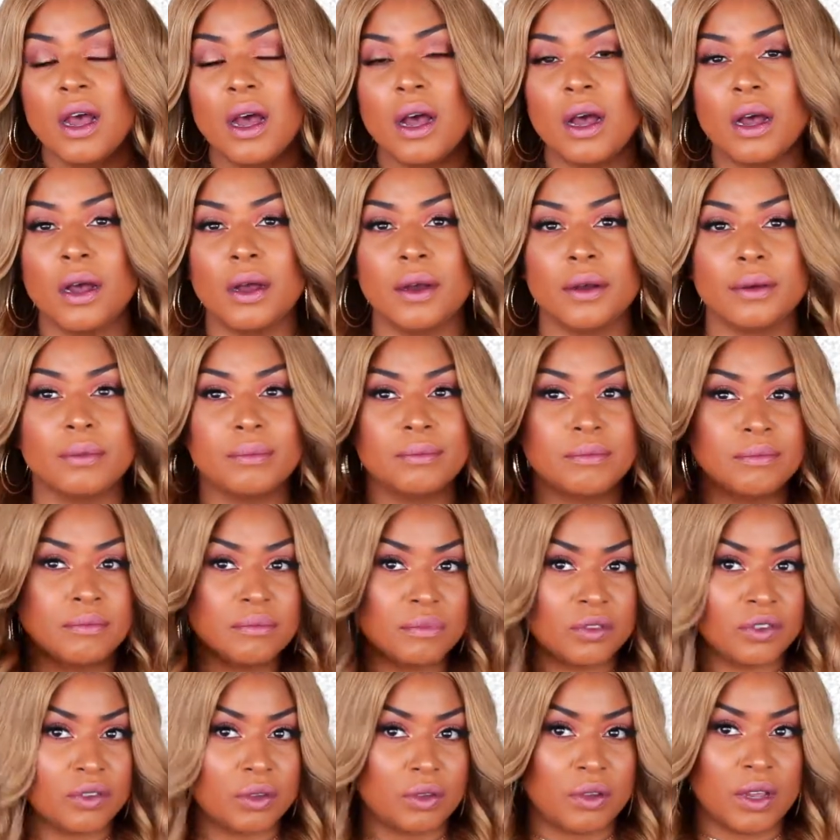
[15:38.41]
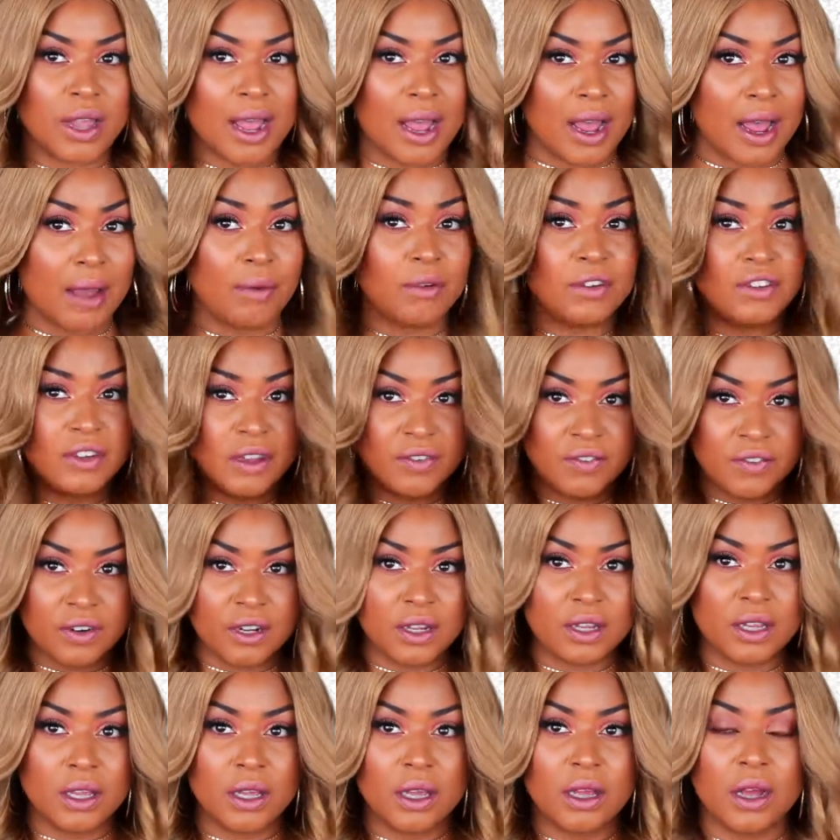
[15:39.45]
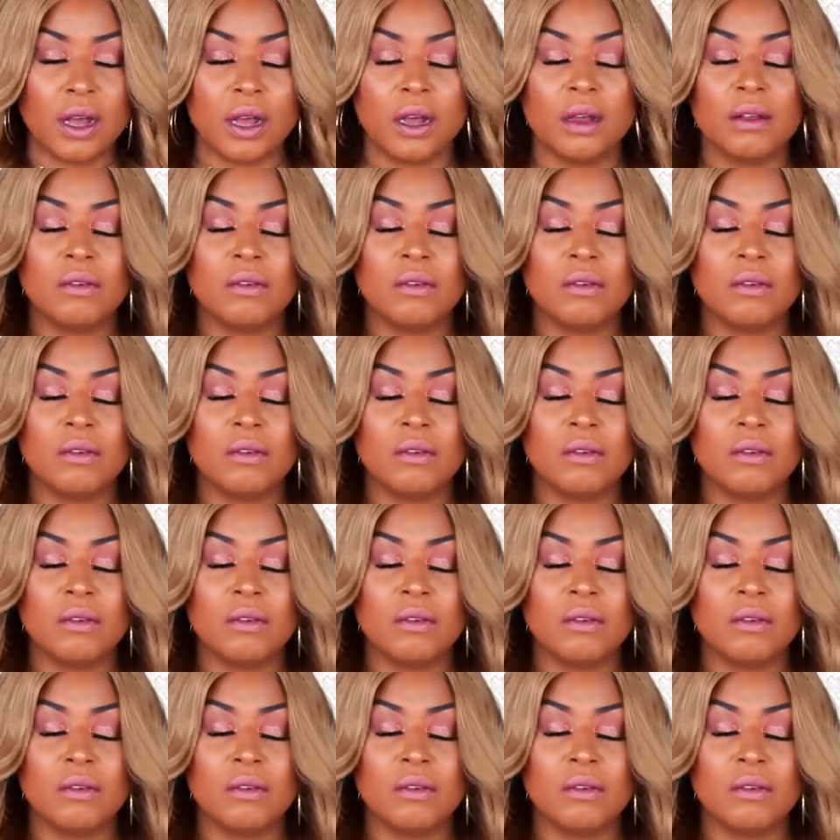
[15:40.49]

So yeah, I would definitely